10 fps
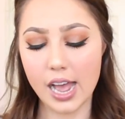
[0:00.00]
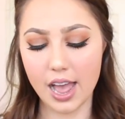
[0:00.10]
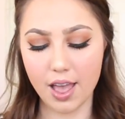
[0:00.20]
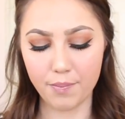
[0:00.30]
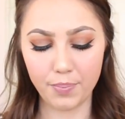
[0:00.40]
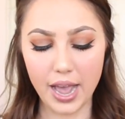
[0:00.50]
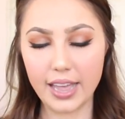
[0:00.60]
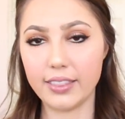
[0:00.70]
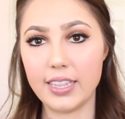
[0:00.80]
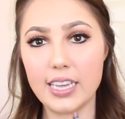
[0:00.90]
Um,
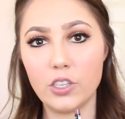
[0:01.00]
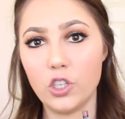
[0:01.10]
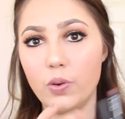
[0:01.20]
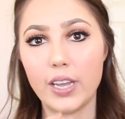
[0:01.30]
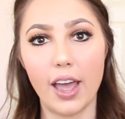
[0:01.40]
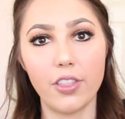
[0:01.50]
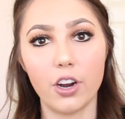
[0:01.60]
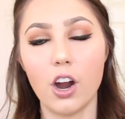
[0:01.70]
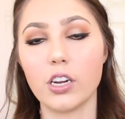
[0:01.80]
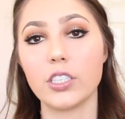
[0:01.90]
but these two
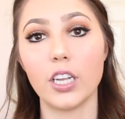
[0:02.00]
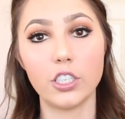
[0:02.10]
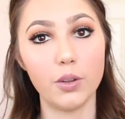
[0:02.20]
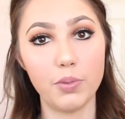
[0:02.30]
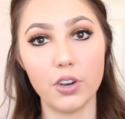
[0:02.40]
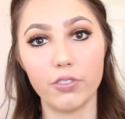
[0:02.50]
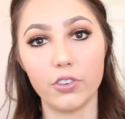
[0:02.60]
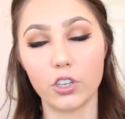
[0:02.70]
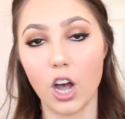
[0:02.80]
together are such a beautiful